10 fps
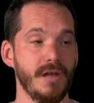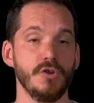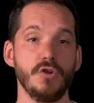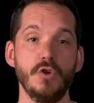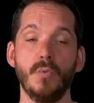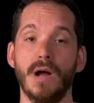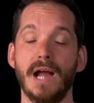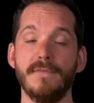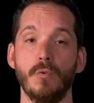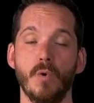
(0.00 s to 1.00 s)
You will
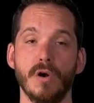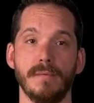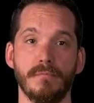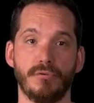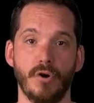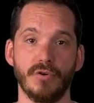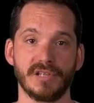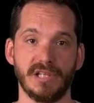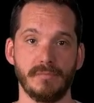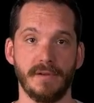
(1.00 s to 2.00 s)
have a work in progress
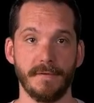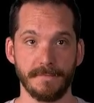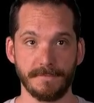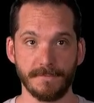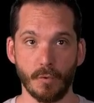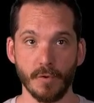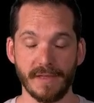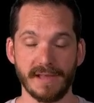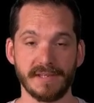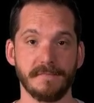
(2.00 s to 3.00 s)
limit for
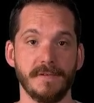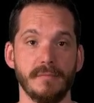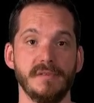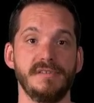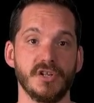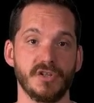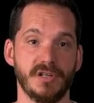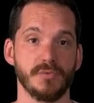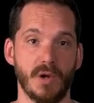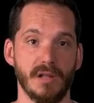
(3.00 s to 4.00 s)
that development section
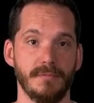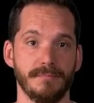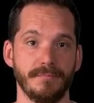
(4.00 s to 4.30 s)
as well.